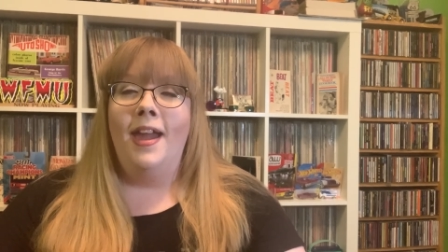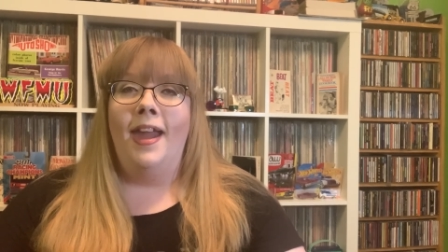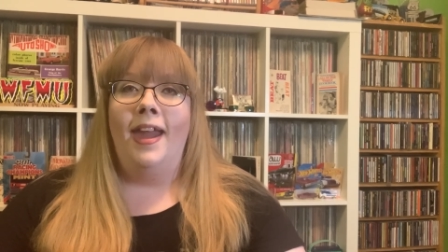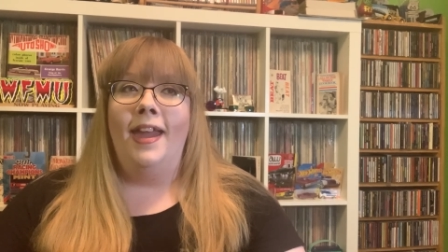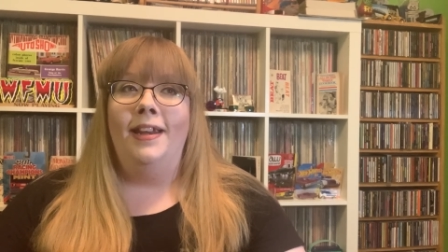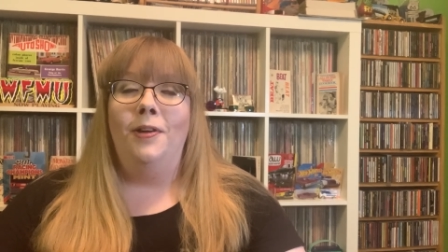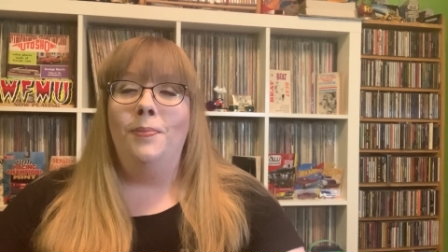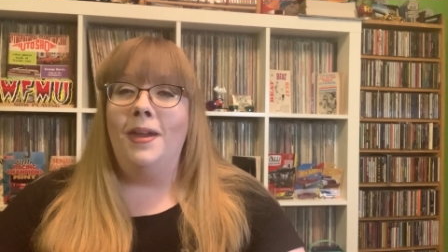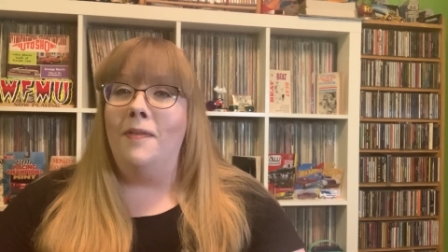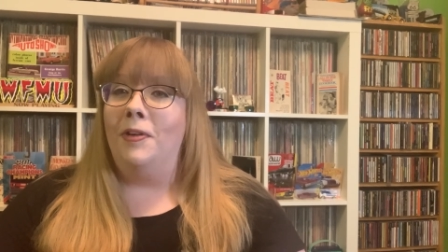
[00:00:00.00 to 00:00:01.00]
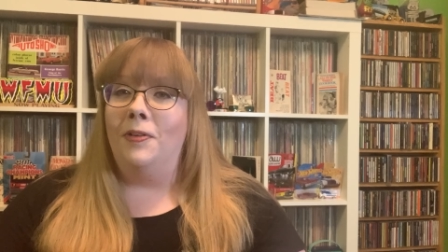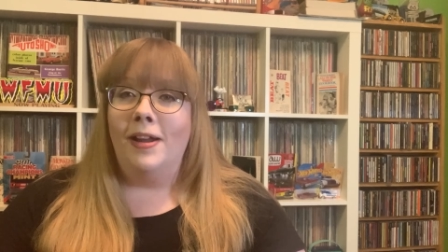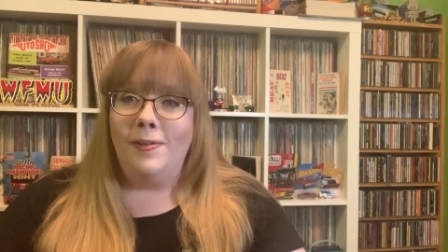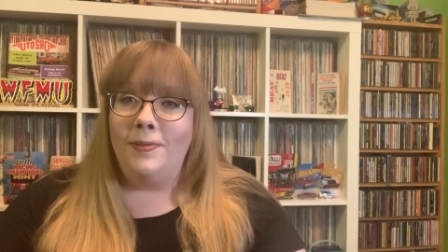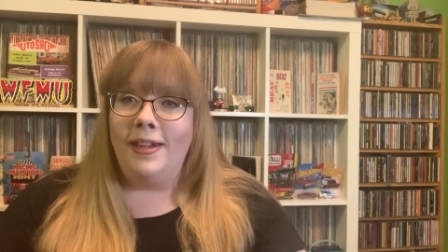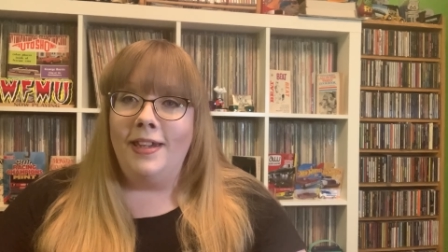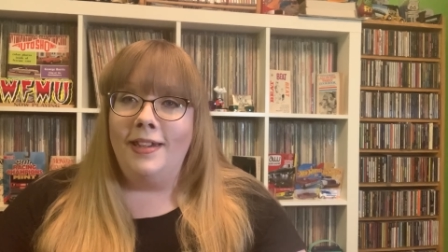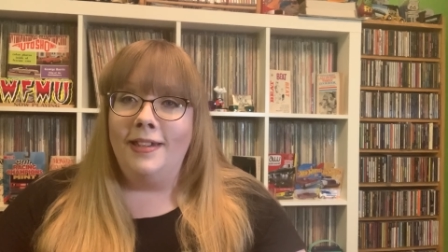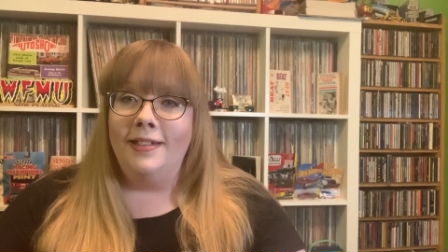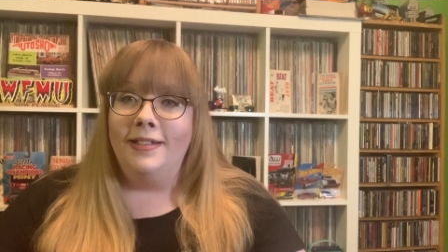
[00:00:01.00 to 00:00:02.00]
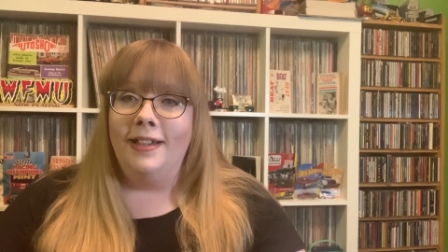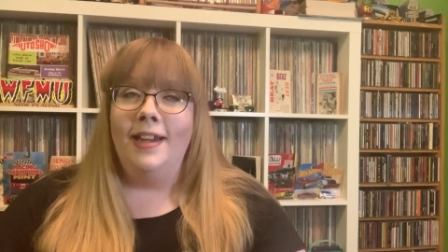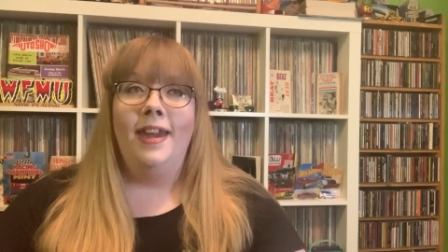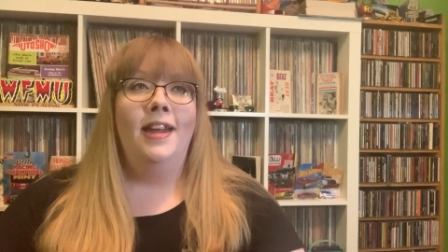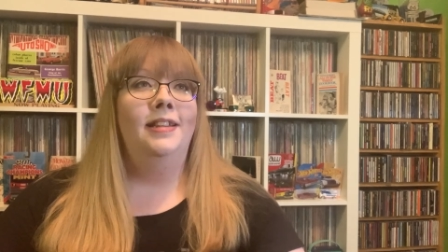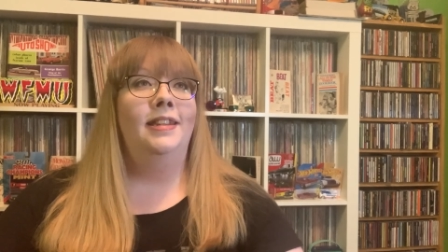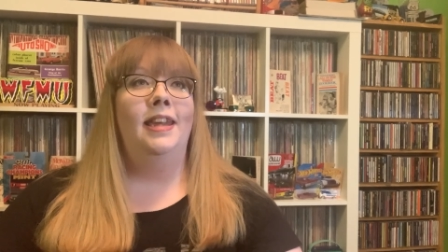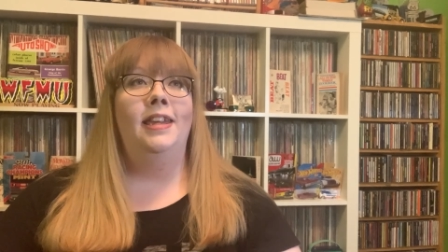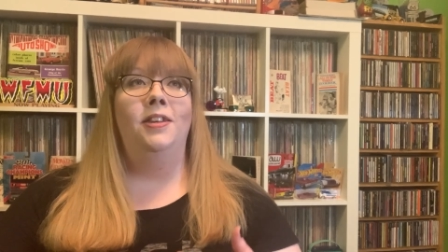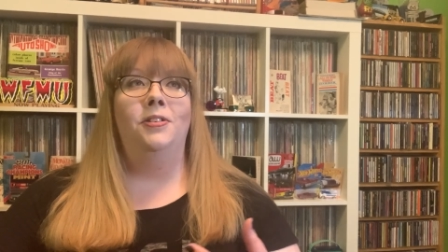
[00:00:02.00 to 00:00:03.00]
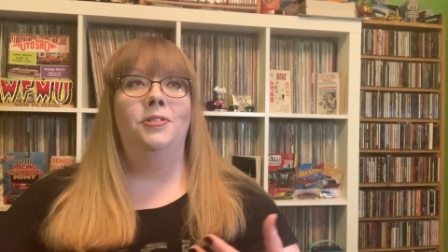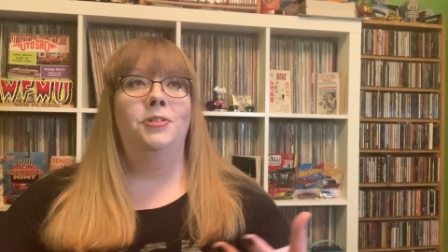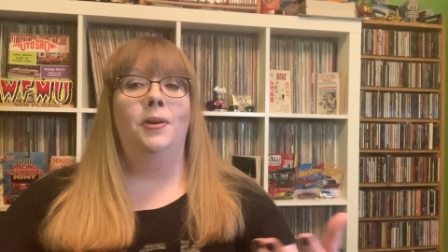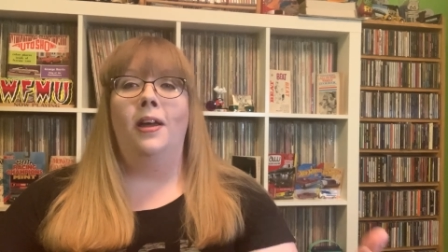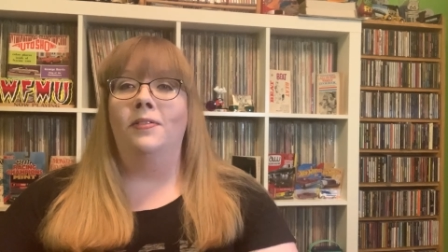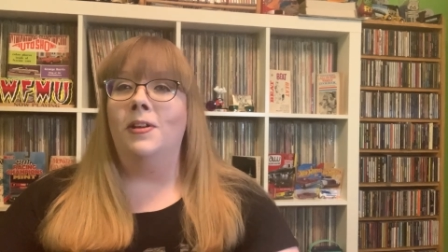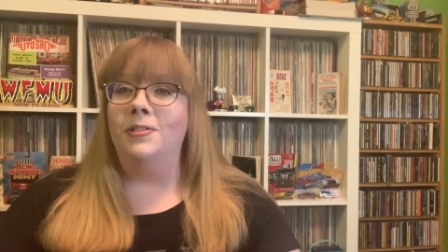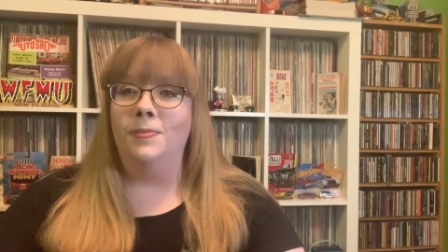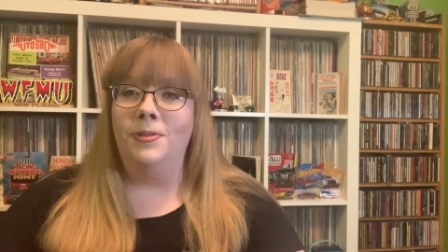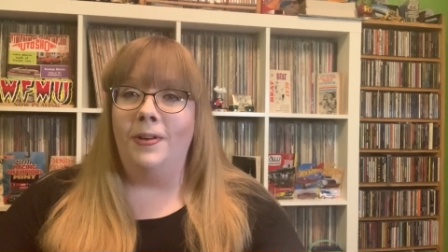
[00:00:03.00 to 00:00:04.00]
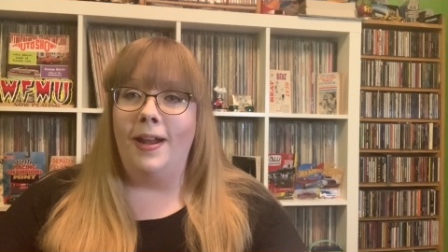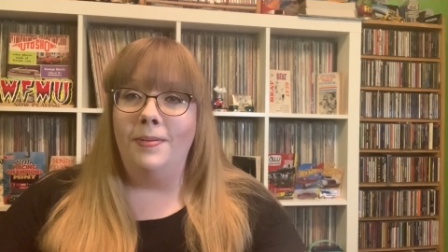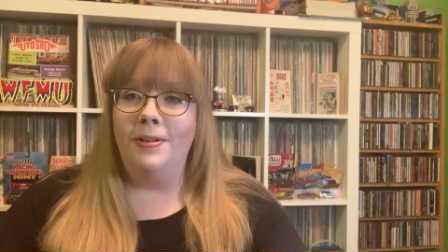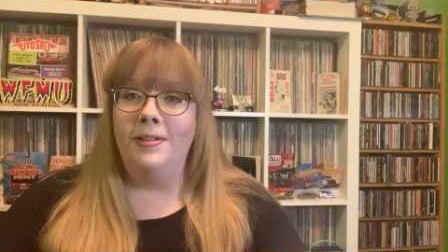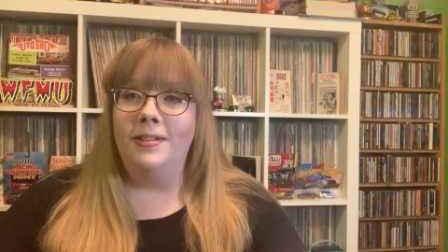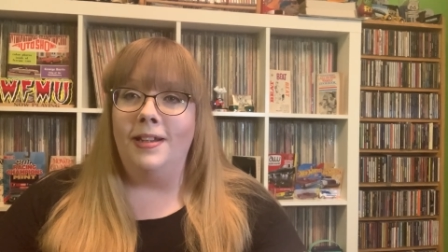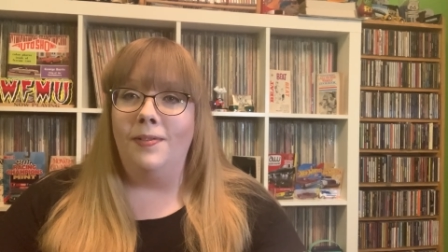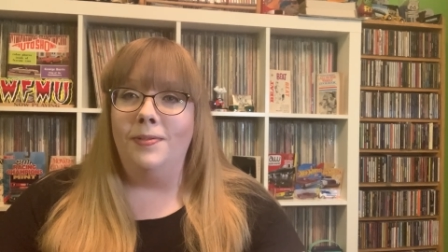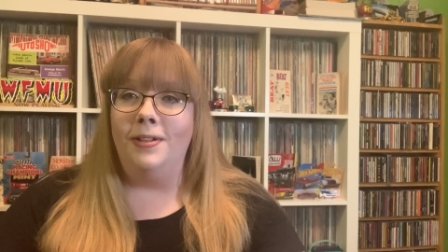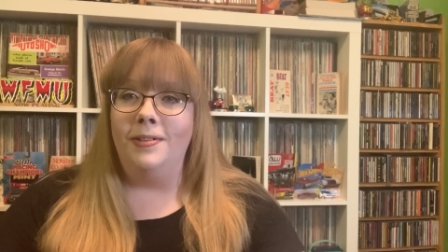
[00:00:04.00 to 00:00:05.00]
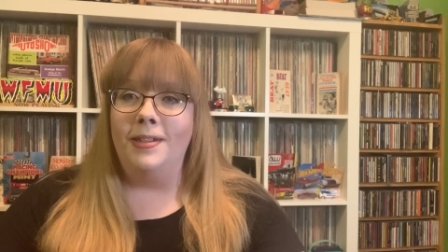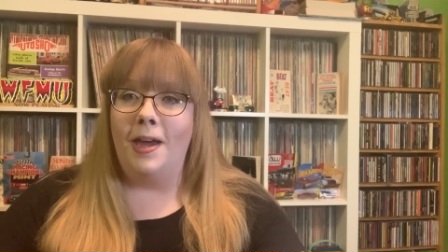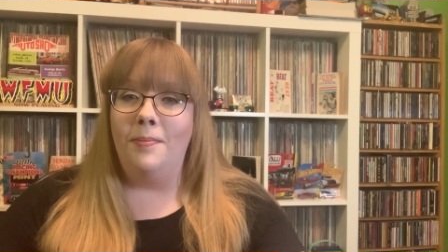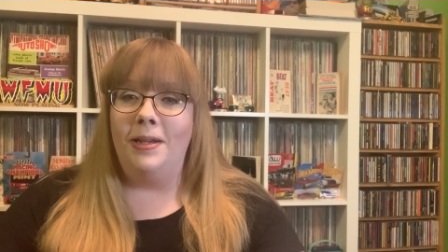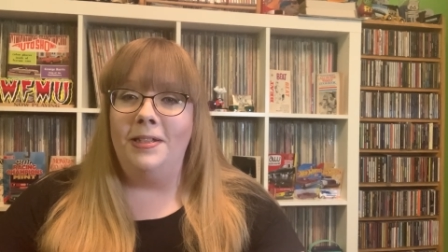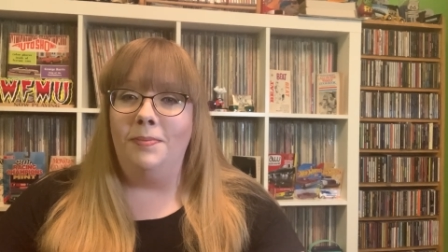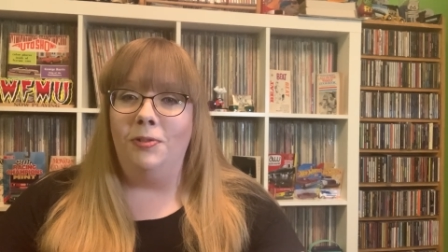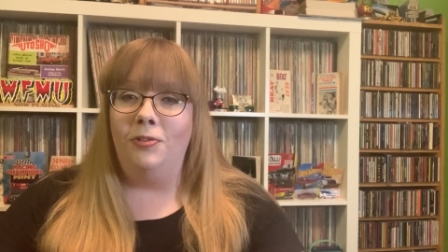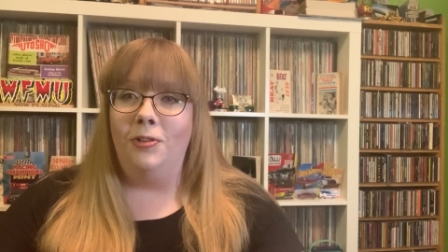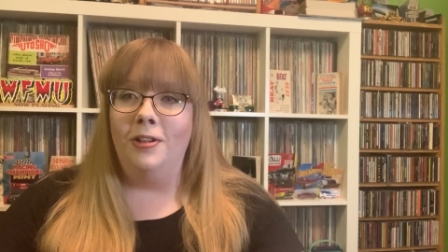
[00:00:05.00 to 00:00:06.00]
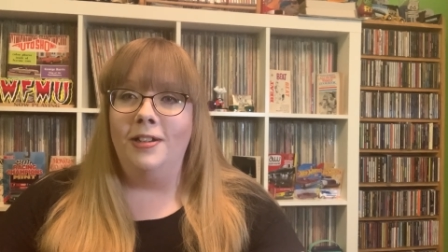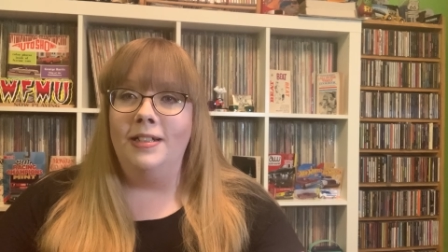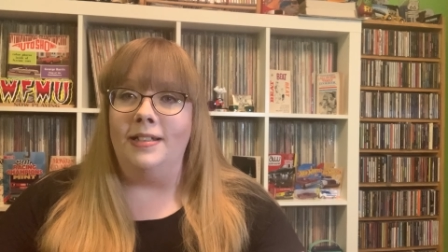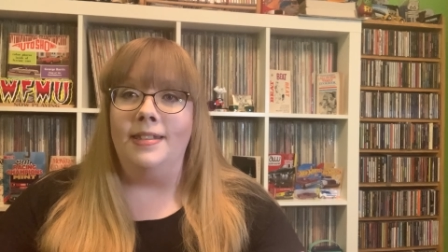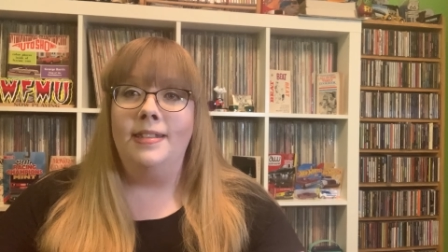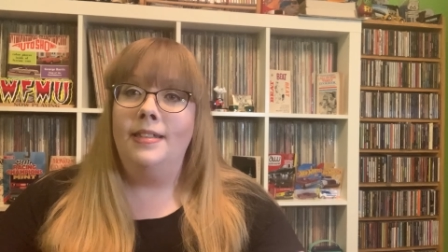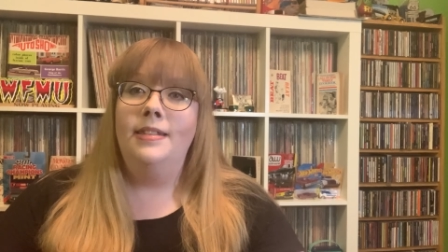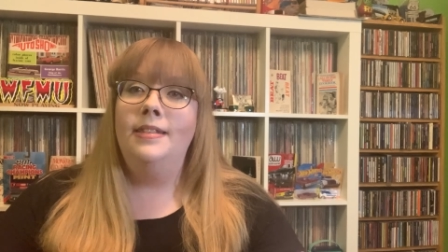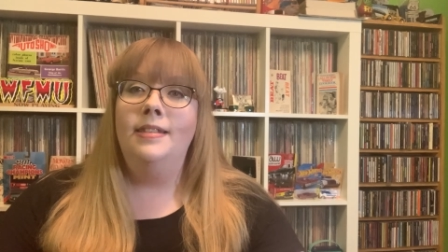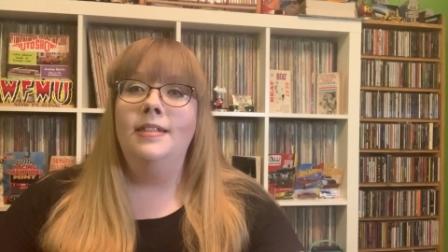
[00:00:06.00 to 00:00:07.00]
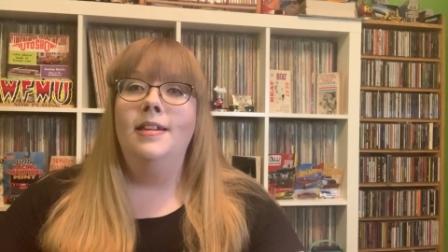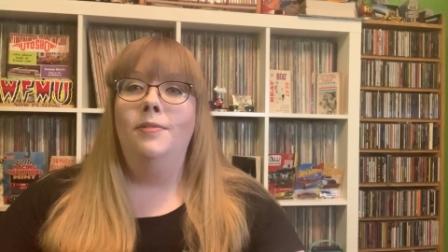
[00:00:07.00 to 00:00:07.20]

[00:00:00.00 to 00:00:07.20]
And I hope you have a great week. Again, thank you to all of our subscribers and everyone who's commented before and since.